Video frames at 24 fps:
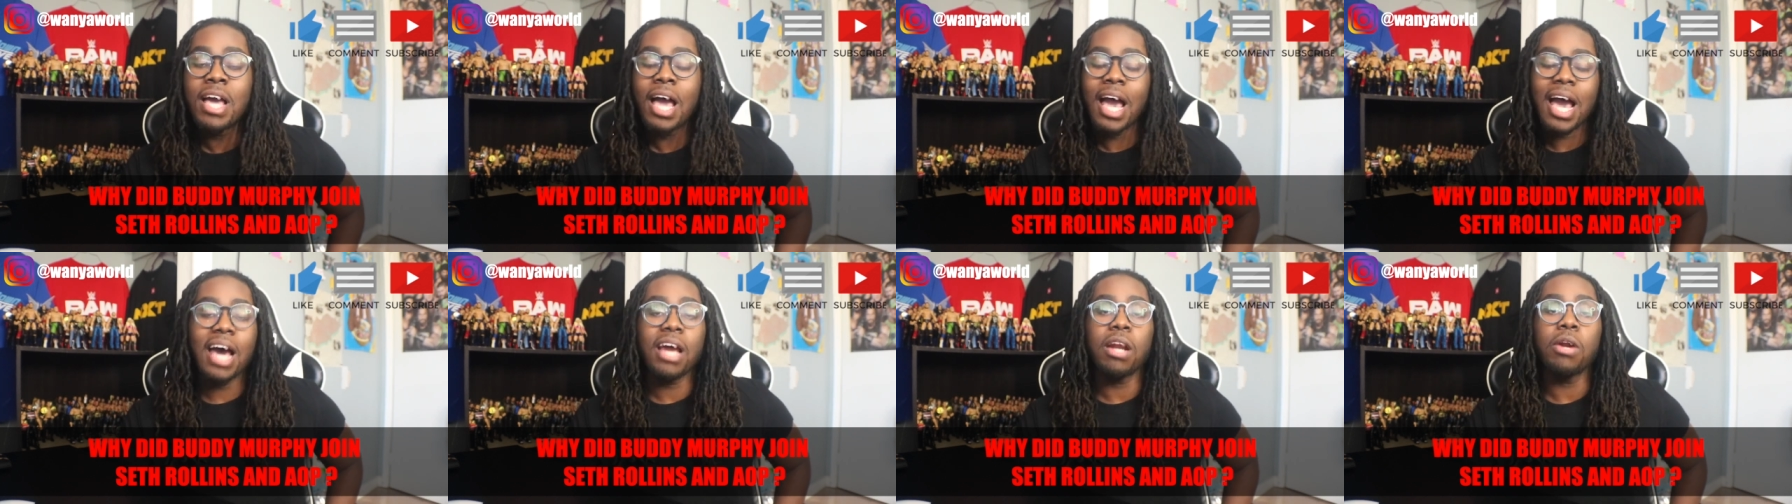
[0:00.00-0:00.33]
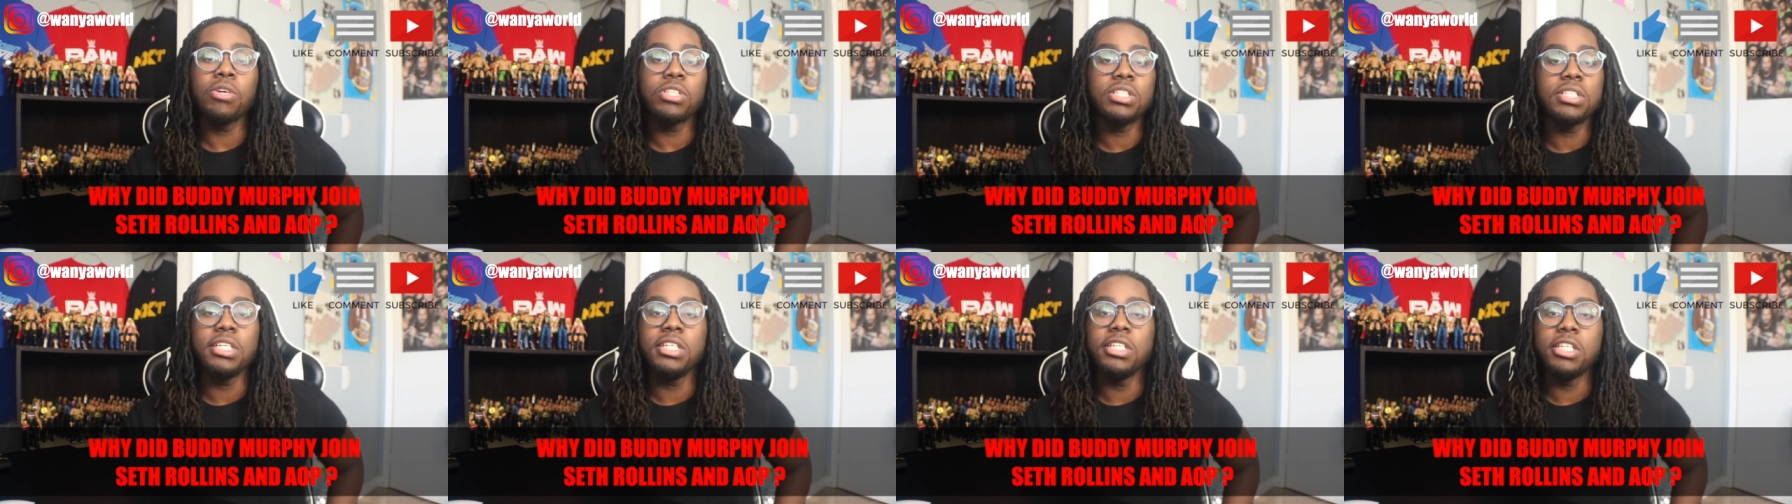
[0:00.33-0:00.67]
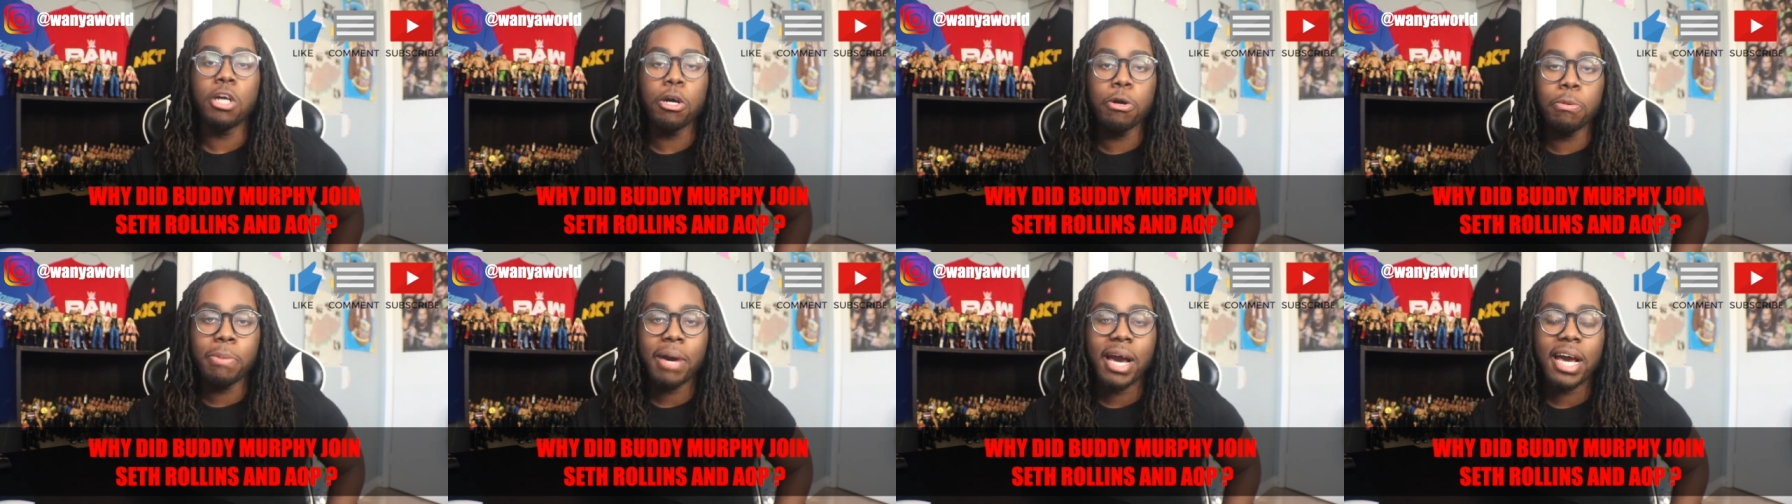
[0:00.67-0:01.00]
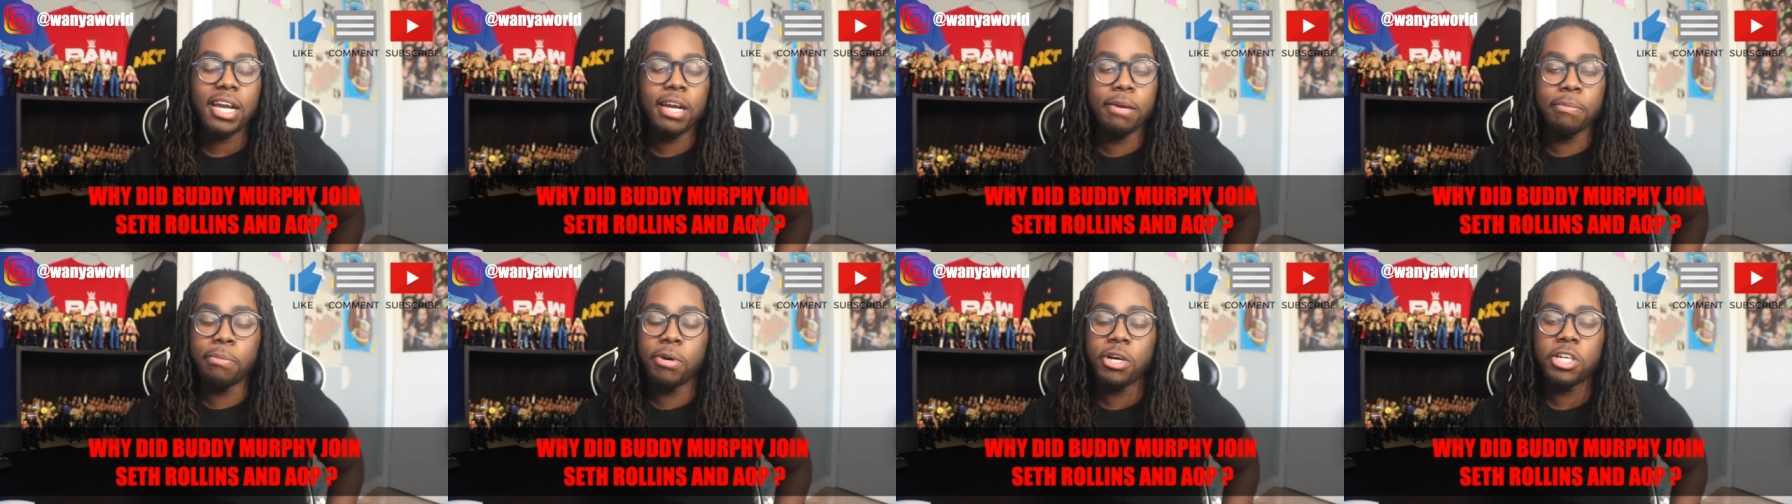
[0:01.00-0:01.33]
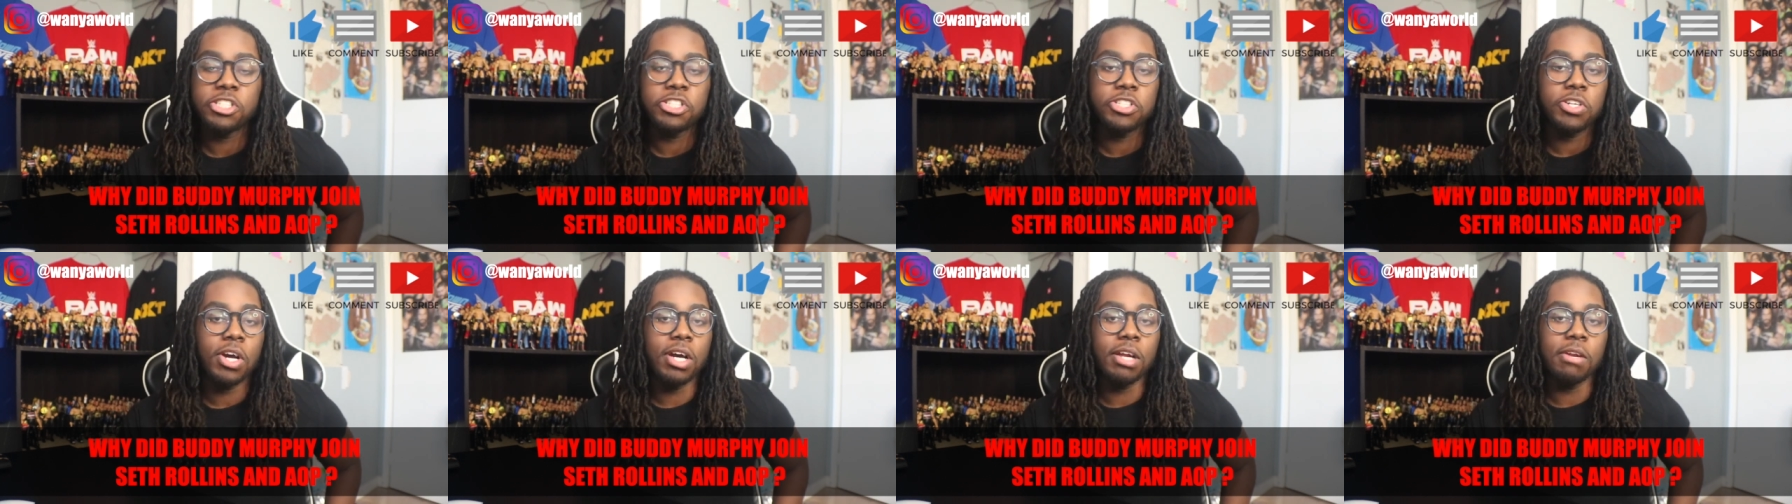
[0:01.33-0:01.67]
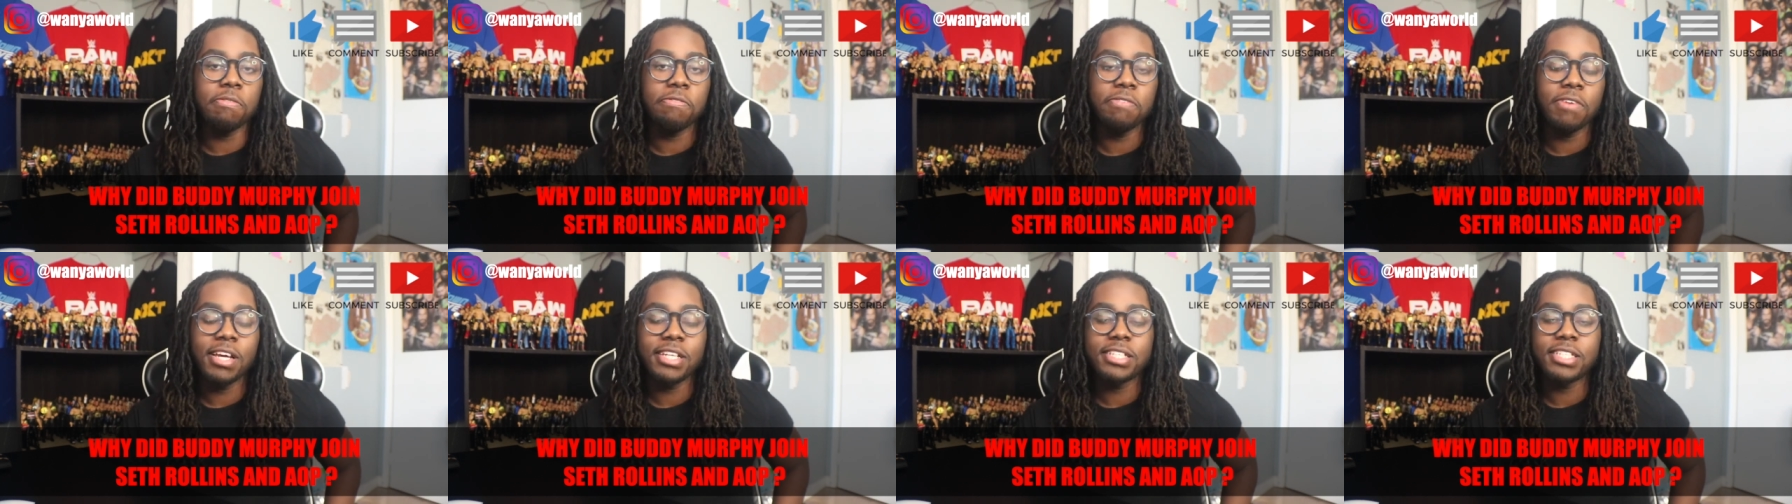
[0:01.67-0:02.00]
I don't see nobody but Charlotte
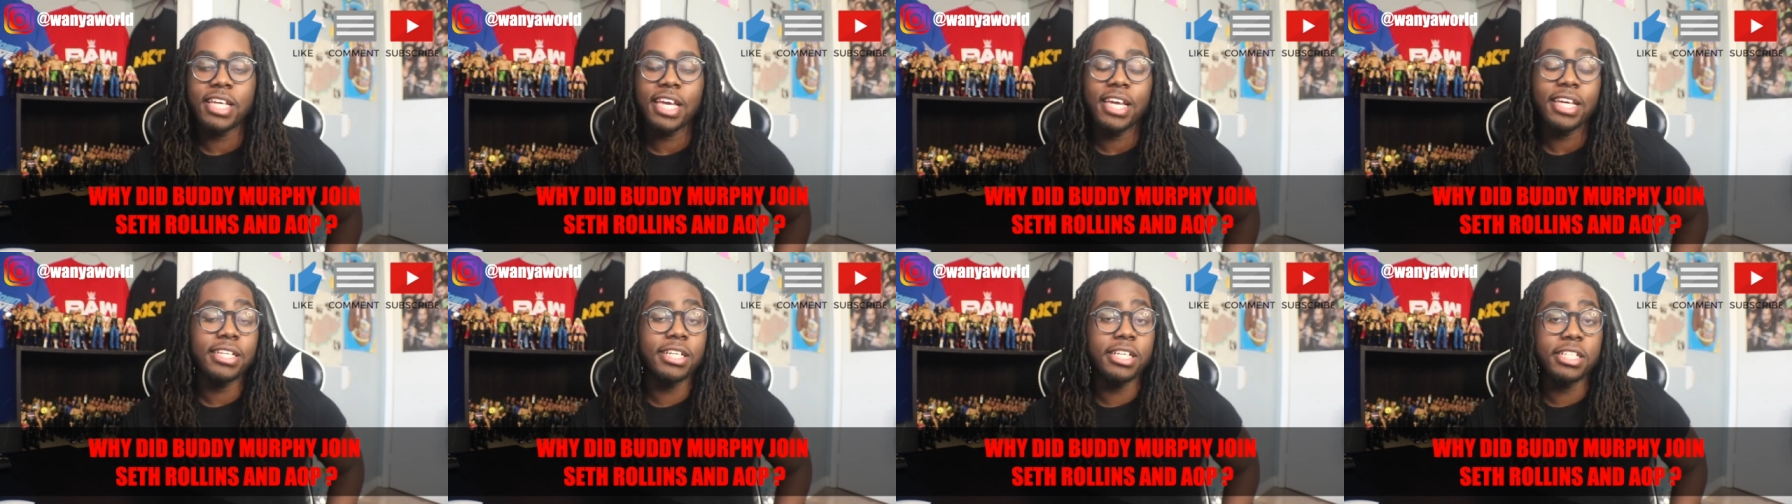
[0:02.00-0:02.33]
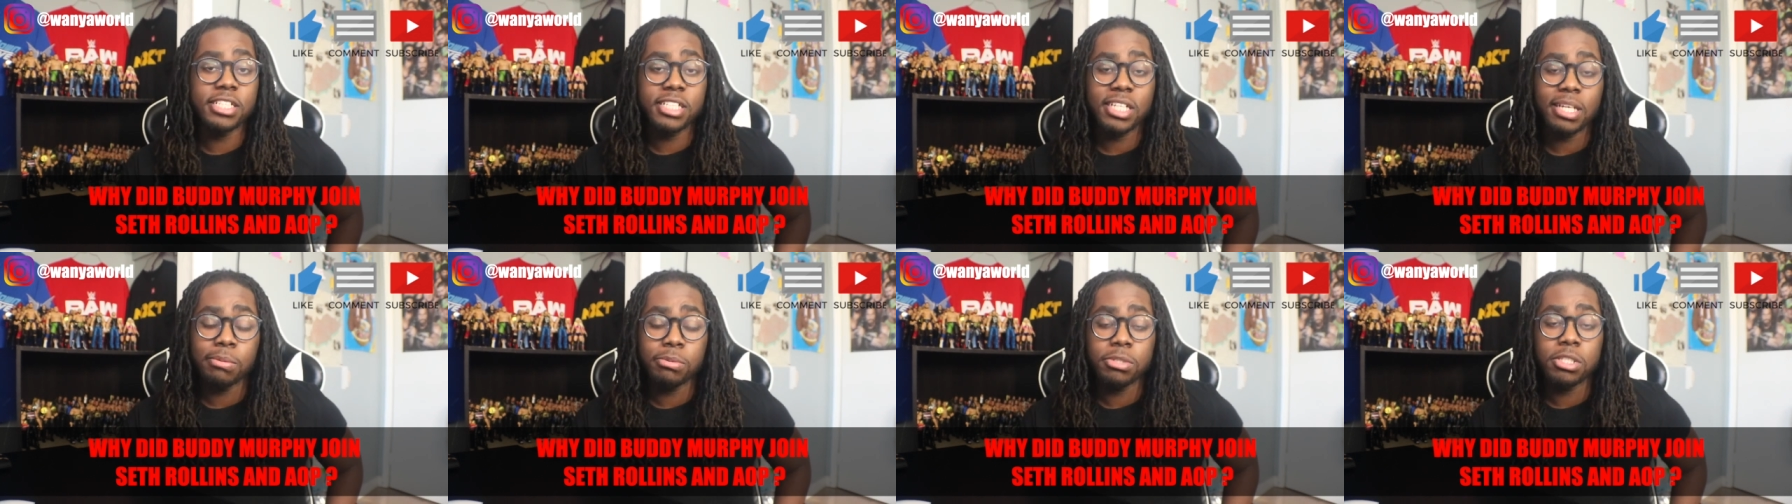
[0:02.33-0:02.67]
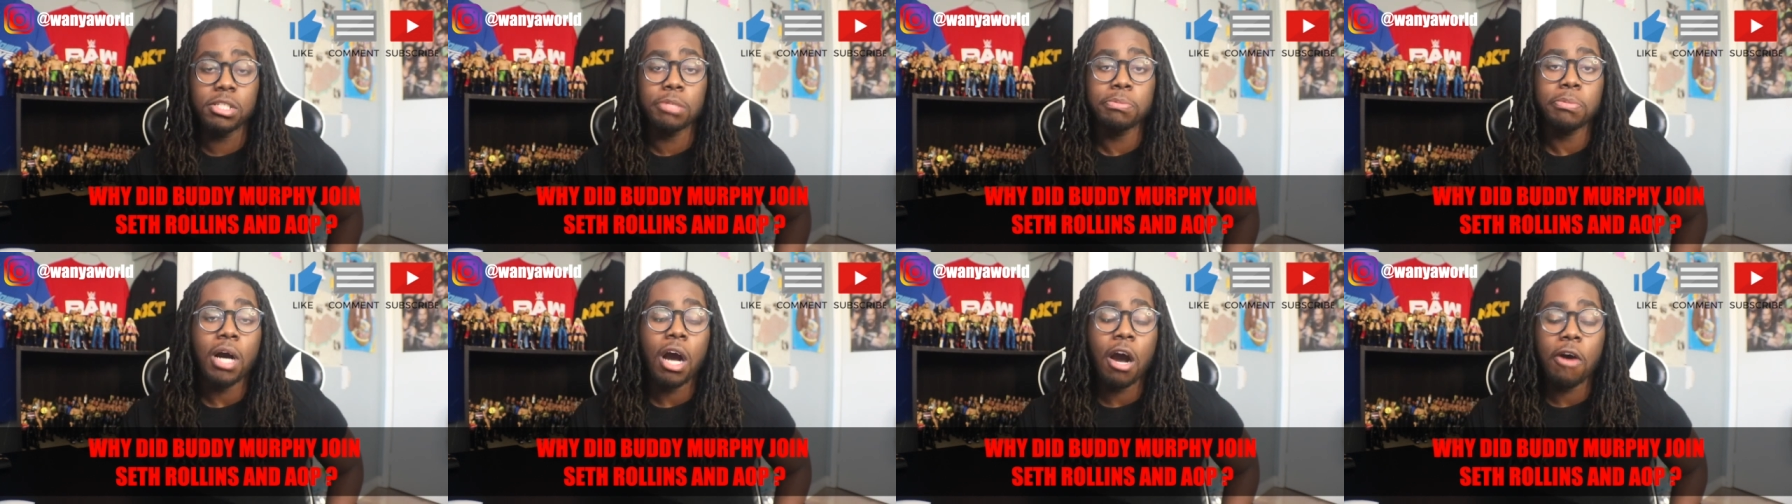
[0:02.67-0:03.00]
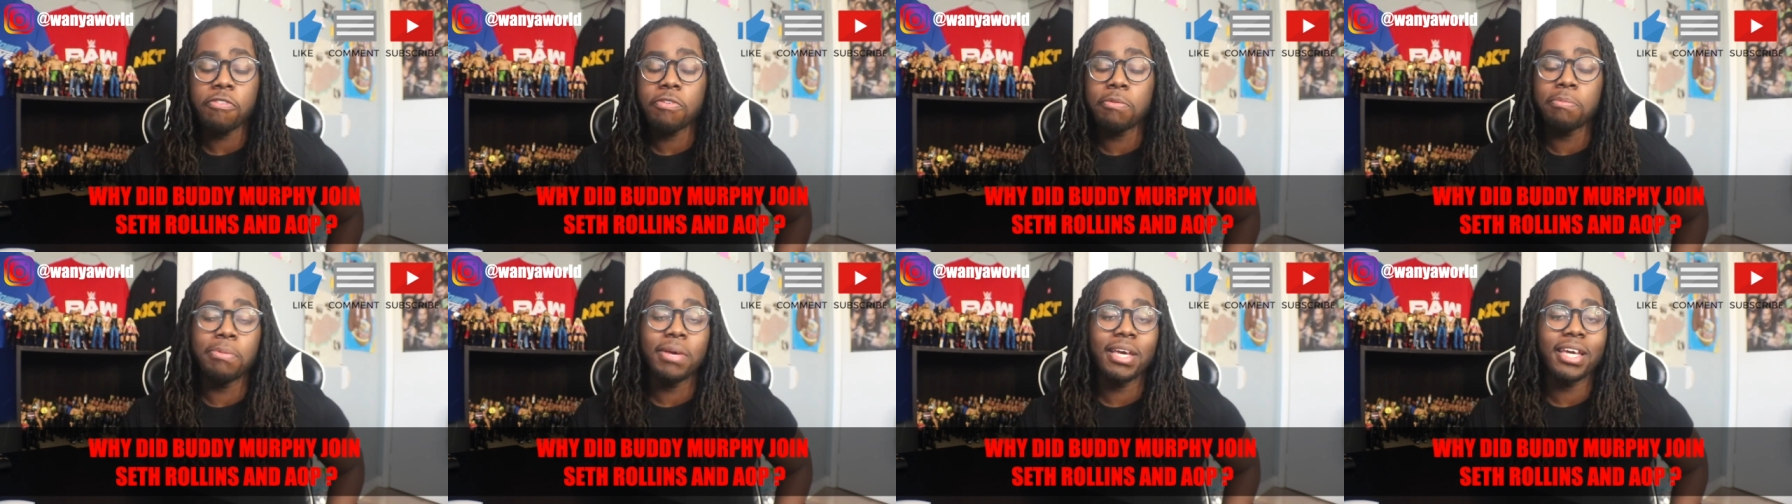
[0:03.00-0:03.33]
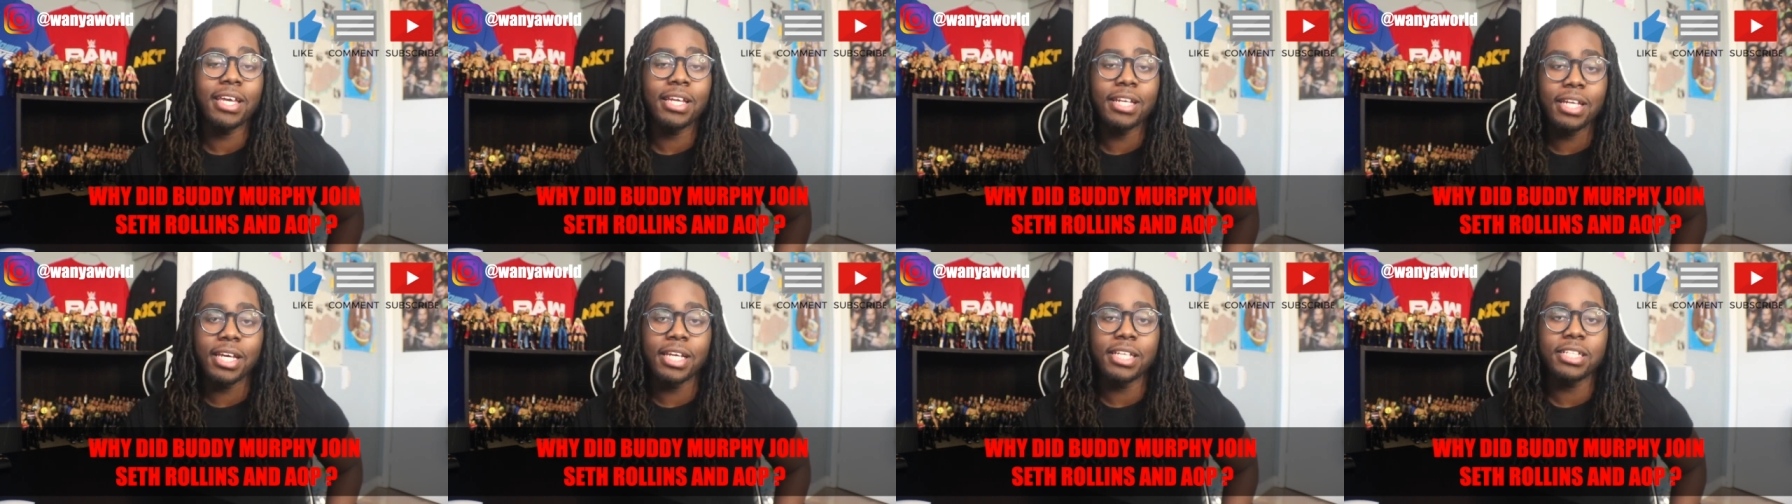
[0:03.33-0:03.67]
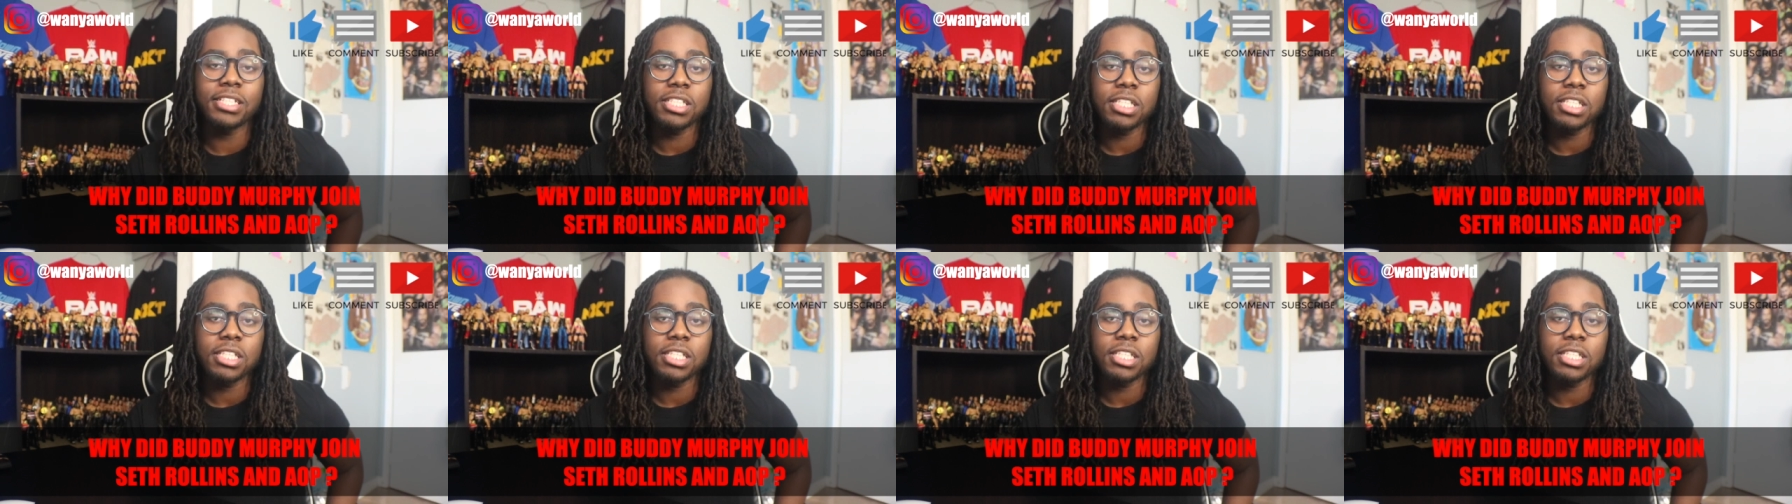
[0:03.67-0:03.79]
Flair taking the championship off of Becky Lynch.